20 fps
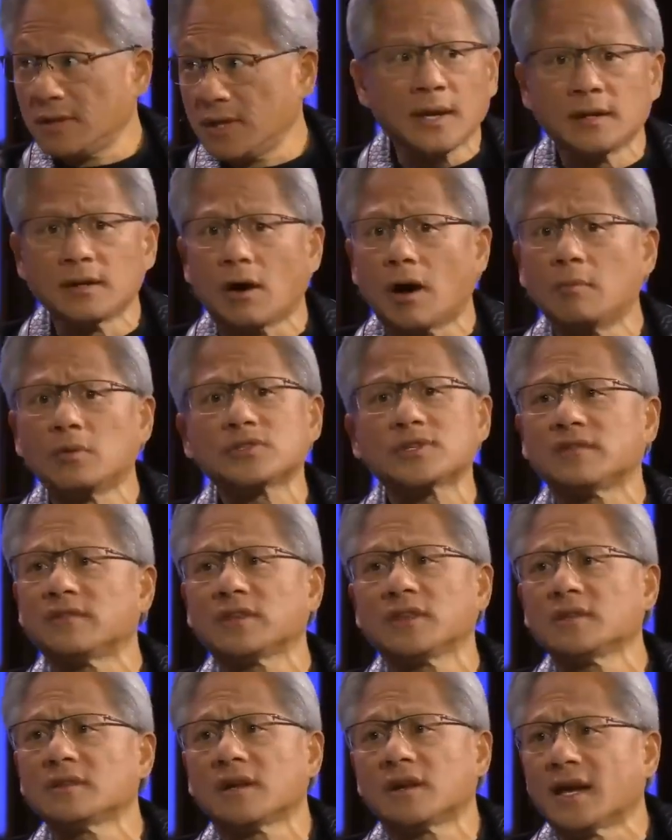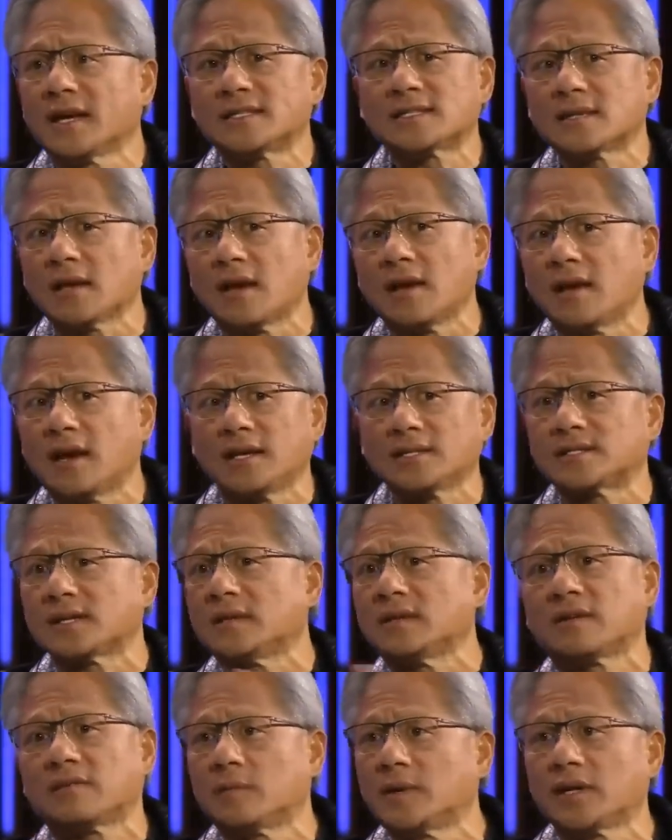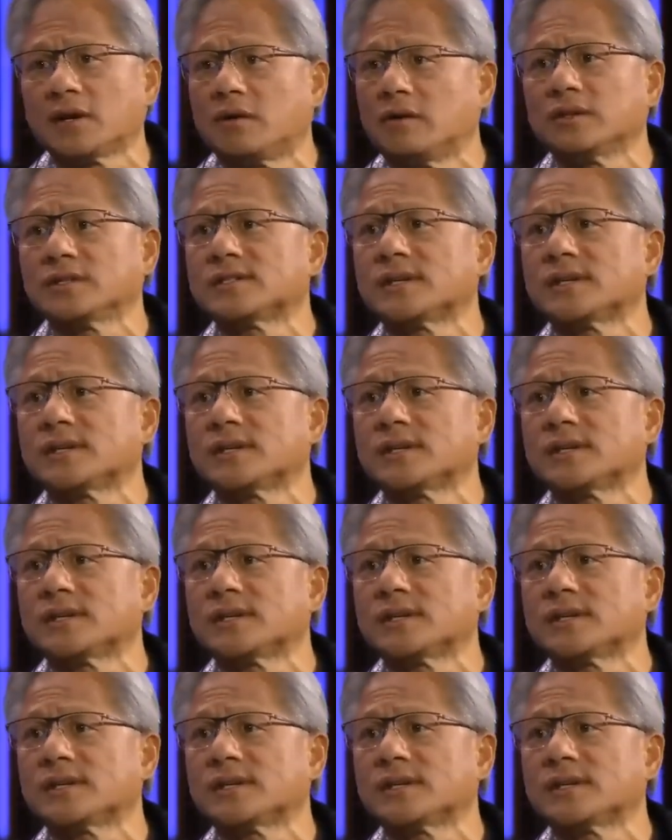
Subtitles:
and almost everything that I say to everybody all